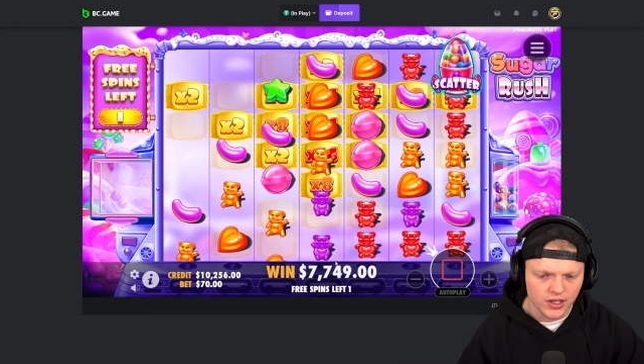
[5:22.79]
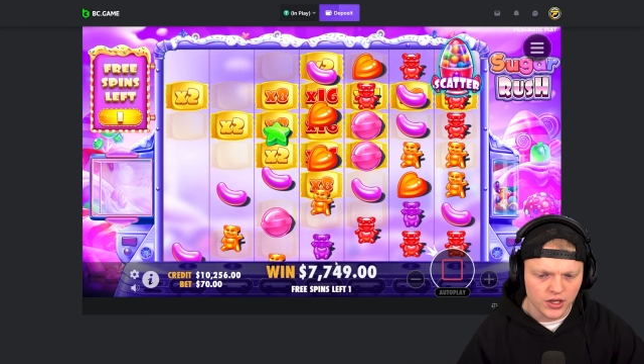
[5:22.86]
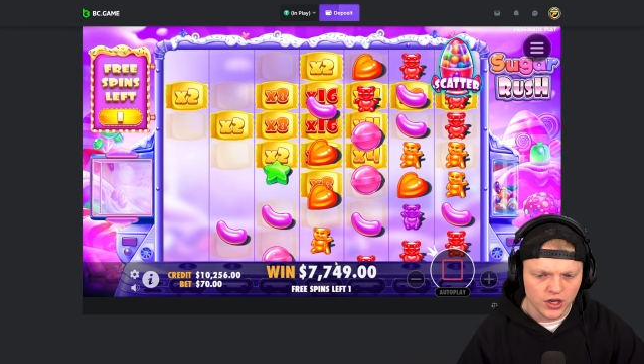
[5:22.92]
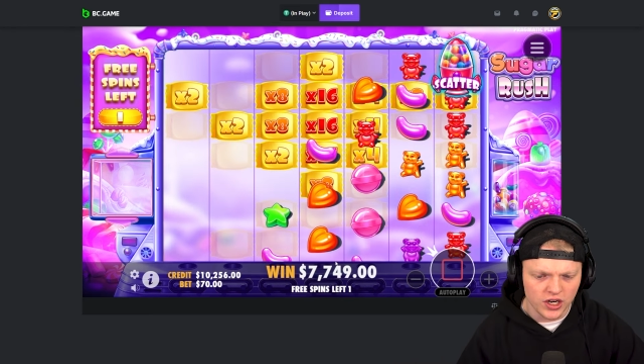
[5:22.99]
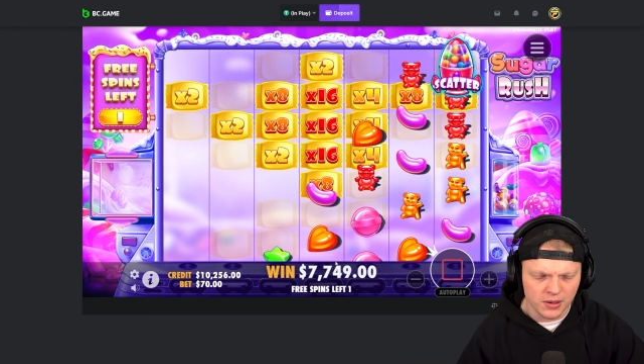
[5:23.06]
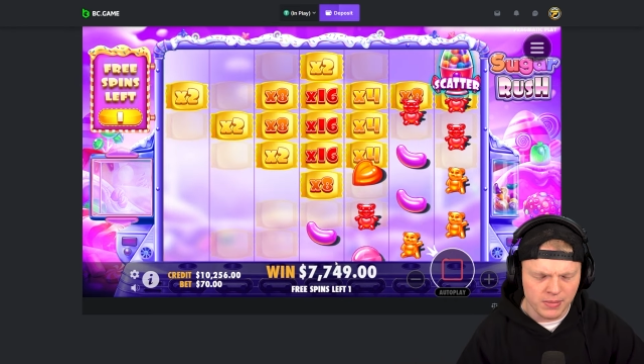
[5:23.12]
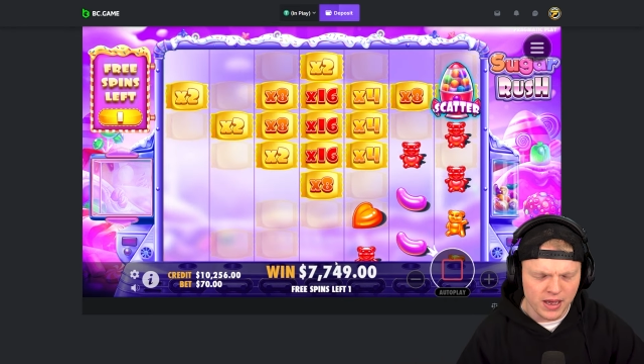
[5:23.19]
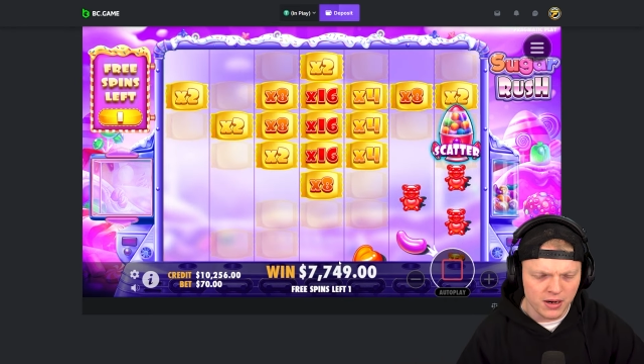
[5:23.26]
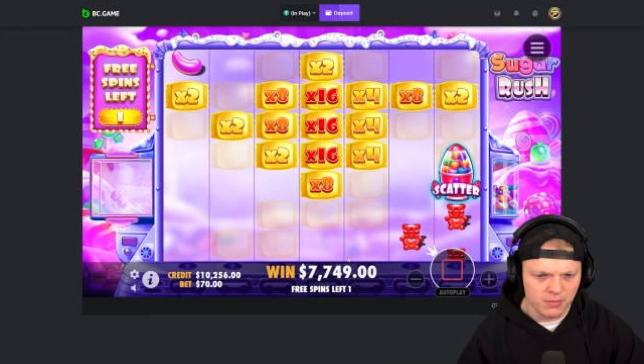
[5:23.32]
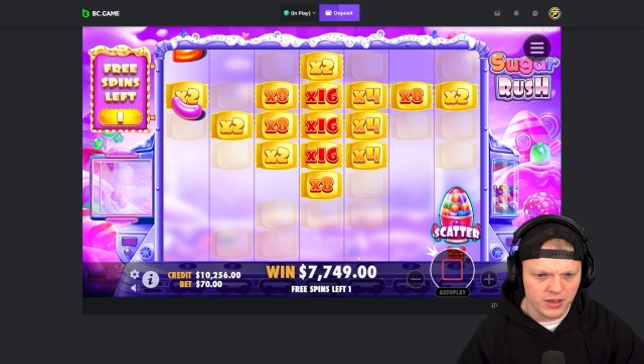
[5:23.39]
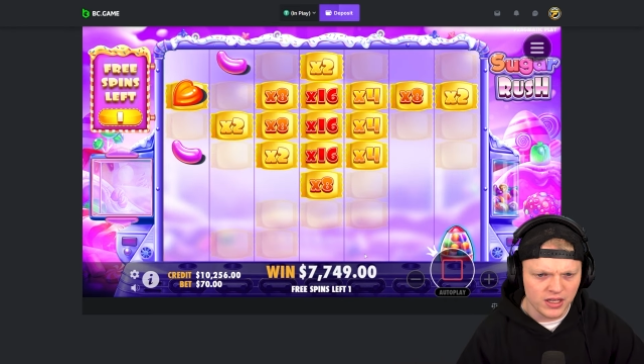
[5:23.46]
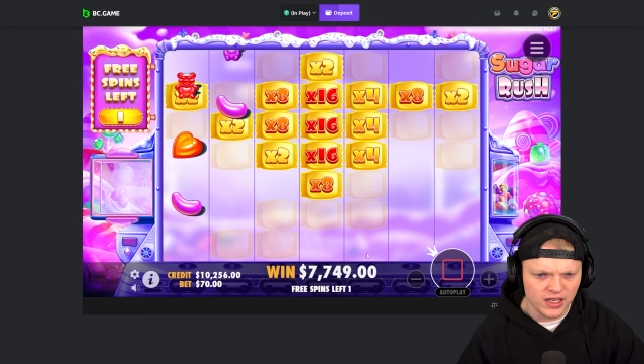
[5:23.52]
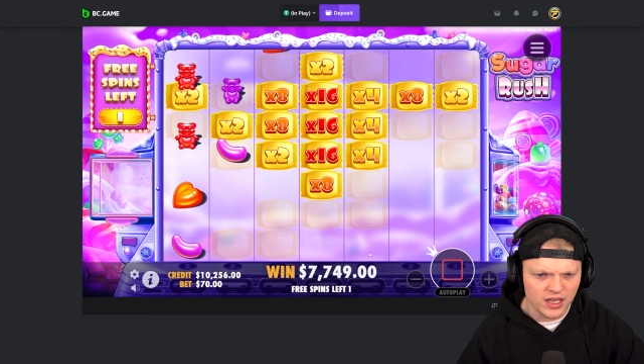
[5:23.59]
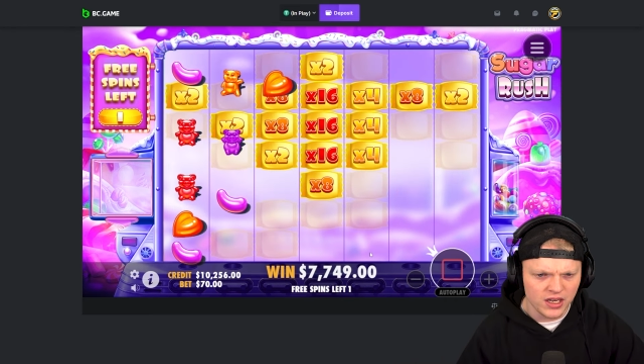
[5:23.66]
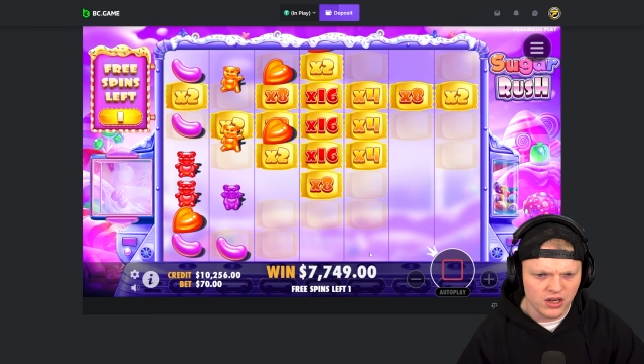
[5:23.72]
Could have been a
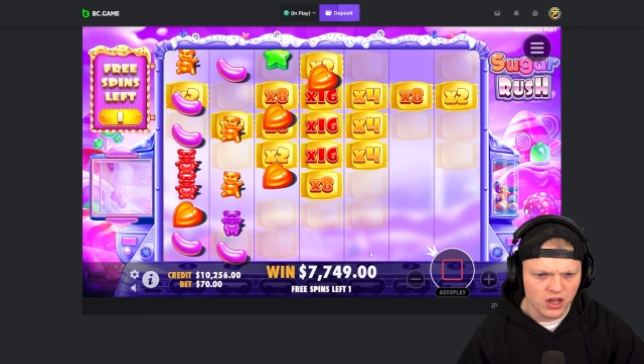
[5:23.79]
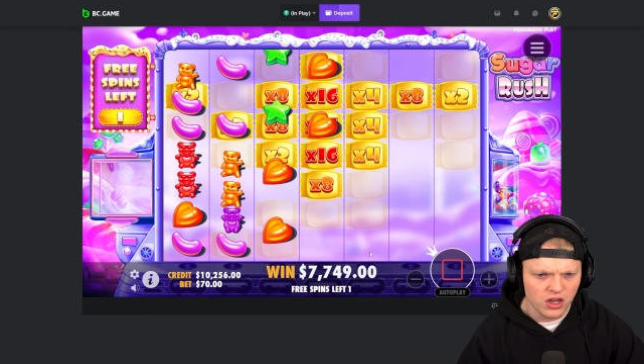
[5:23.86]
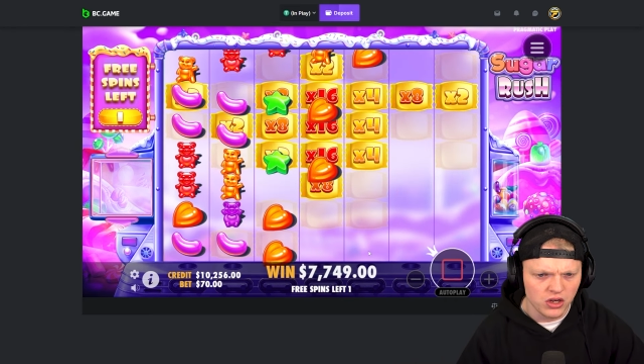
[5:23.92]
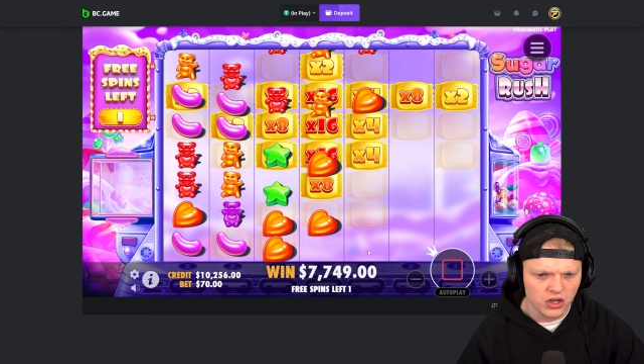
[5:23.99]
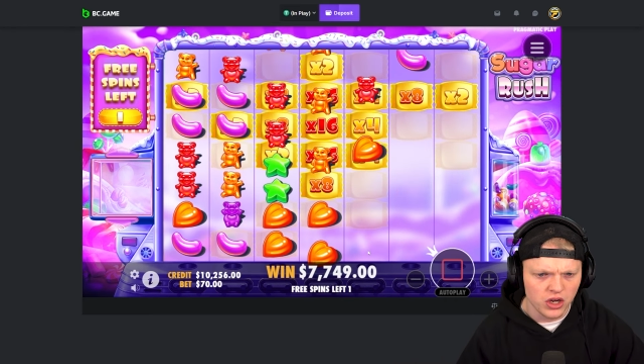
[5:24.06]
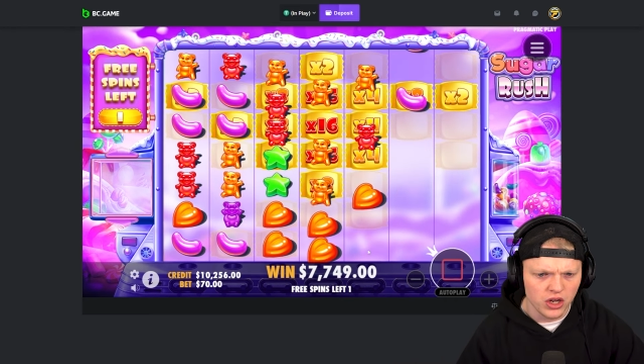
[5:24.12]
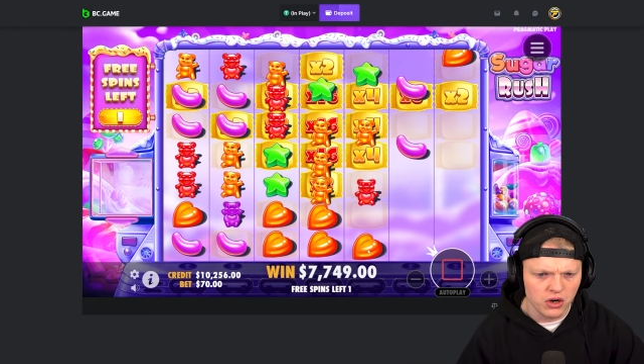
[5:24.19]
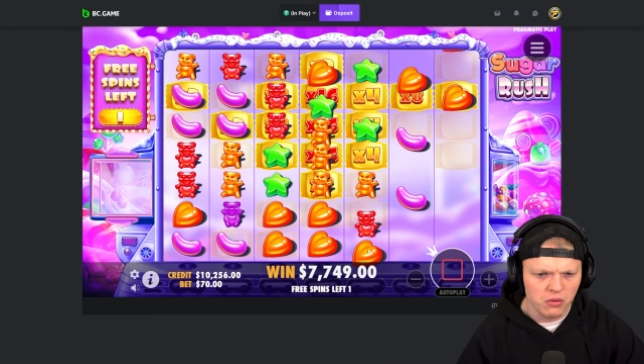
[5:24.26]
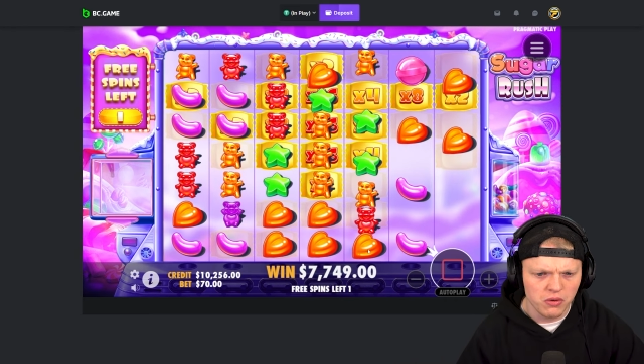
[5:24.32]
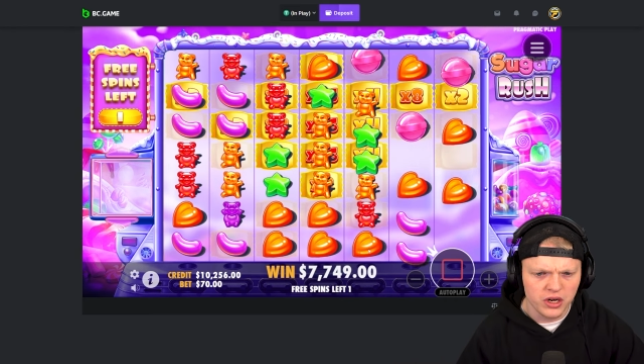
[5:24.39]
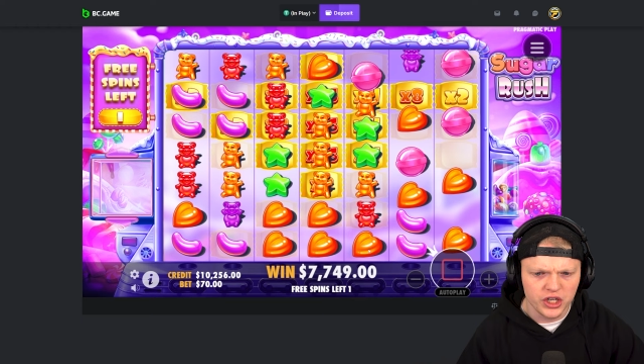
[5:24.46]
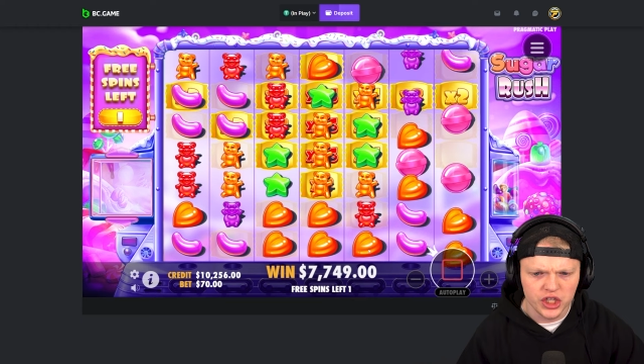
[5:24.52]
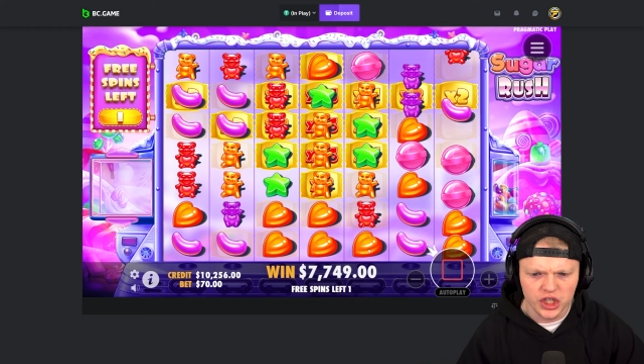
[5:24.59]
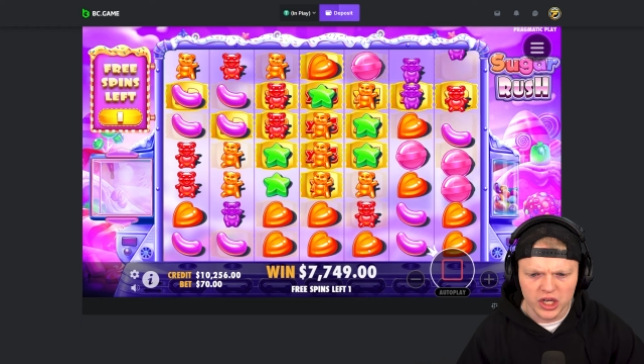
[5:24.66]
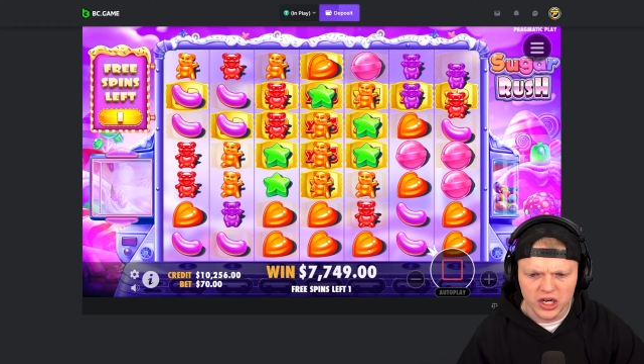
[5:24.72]
million. Could have, would
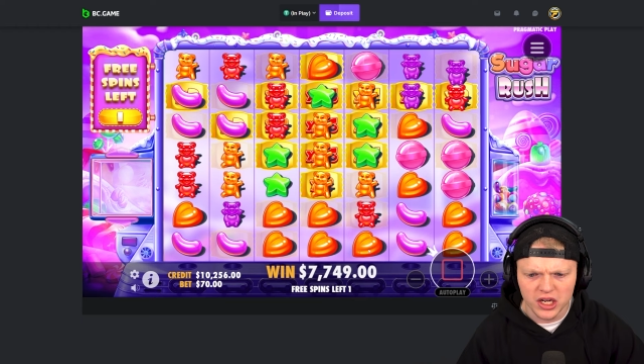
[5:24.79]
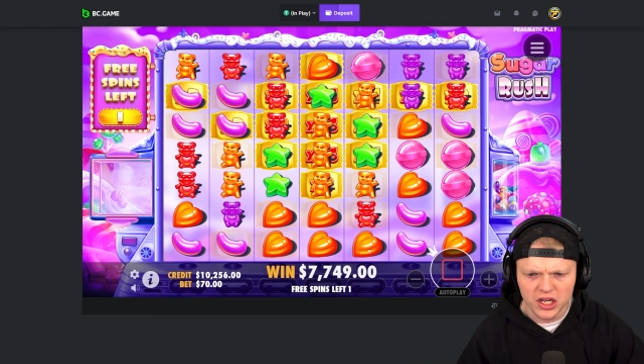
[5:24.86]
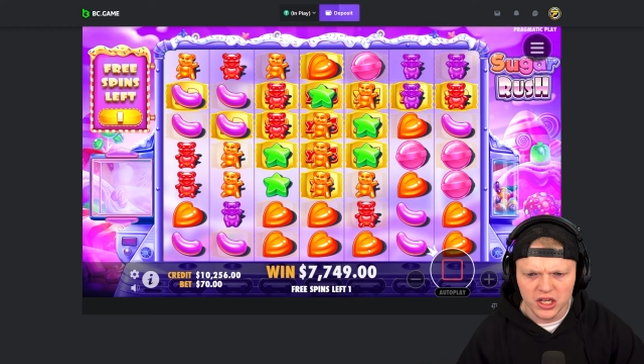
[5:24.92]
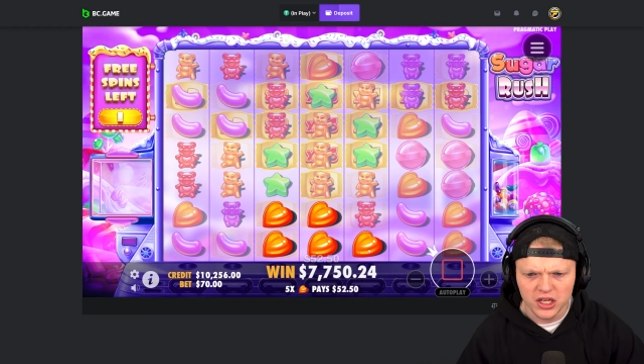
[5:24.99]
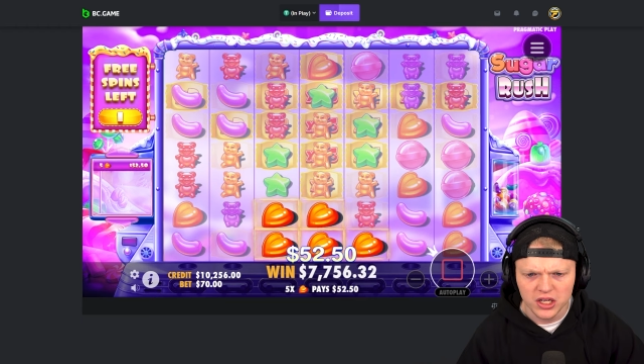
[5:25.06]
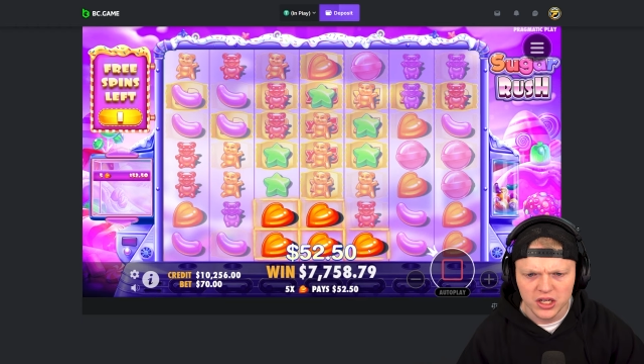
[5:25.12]
have, should have.